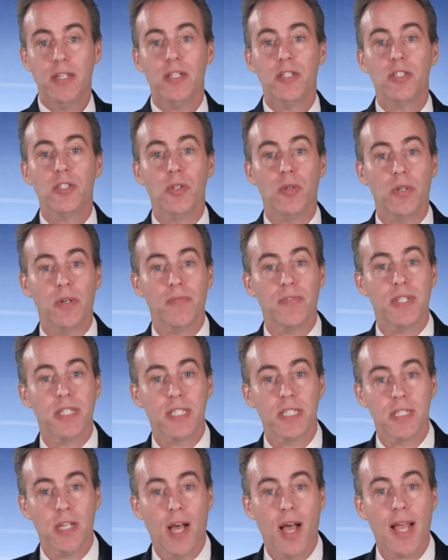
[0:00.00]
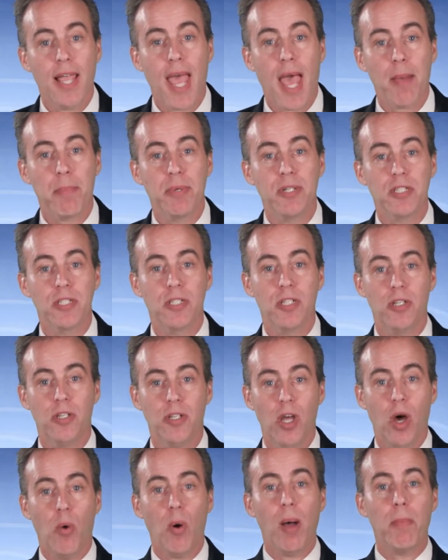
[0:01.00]
So if the stock happens to
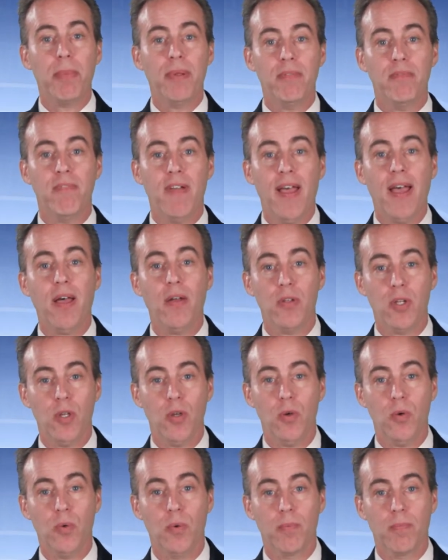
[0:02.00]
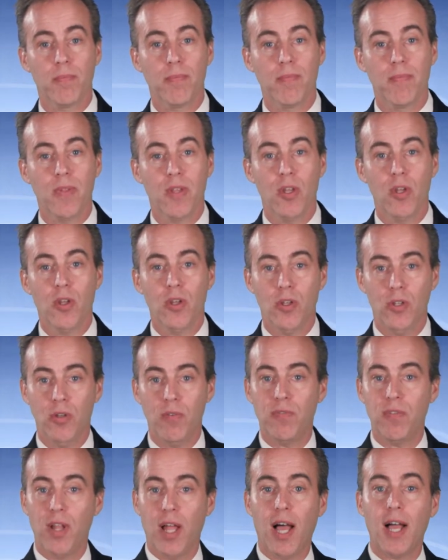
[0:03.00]
go up in value,
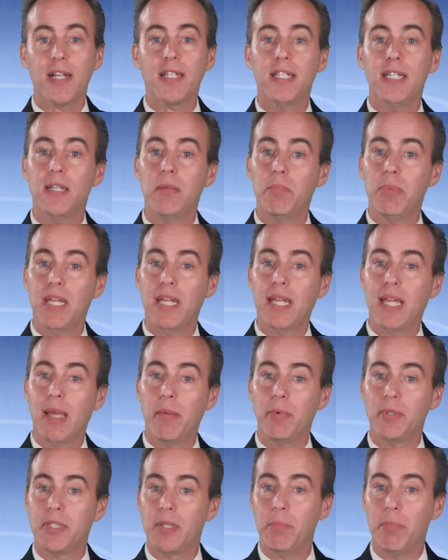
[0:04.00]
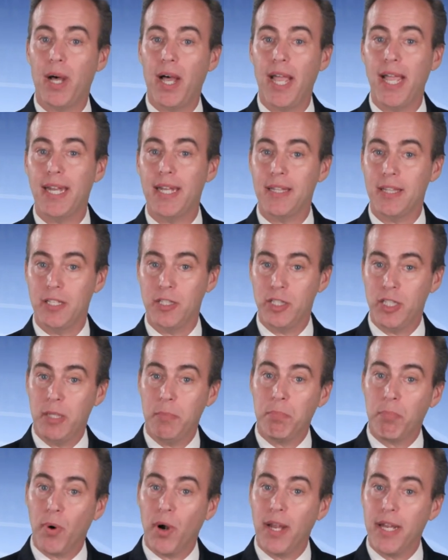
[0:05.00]
you've locked in being able to buy it at the
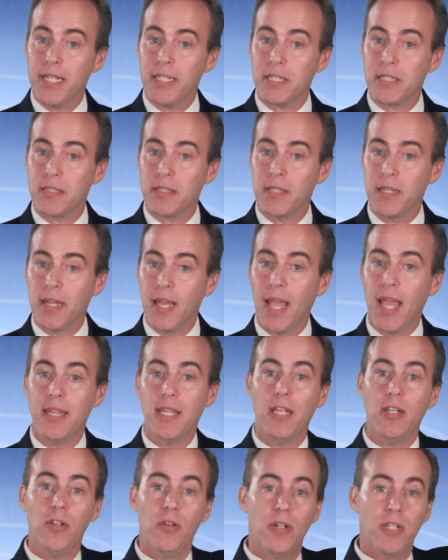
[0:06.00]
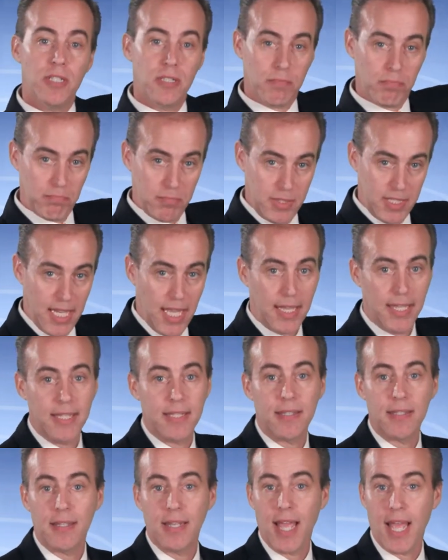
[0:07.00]
cheap price, and then you could sell it
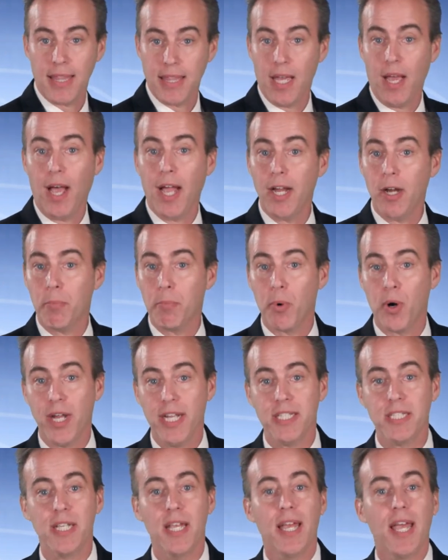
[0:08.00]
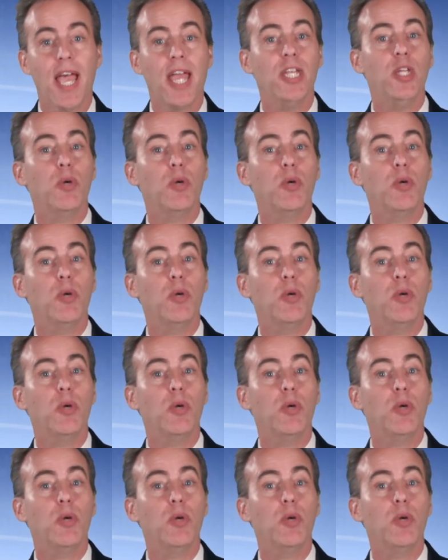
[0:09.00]
at the higher price and